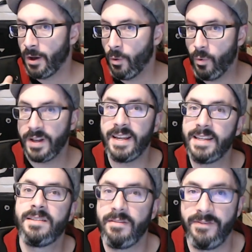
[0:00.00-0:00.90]
what
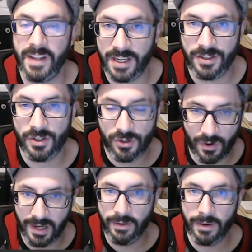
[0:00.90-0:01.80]
is the finish you're
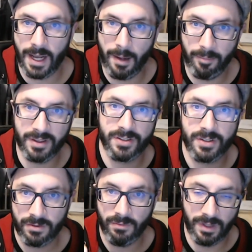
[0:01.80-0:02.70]
trying to
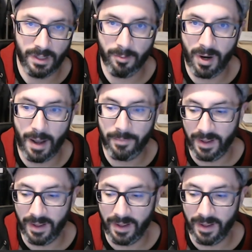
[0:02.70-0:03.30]
accomplish with your prop.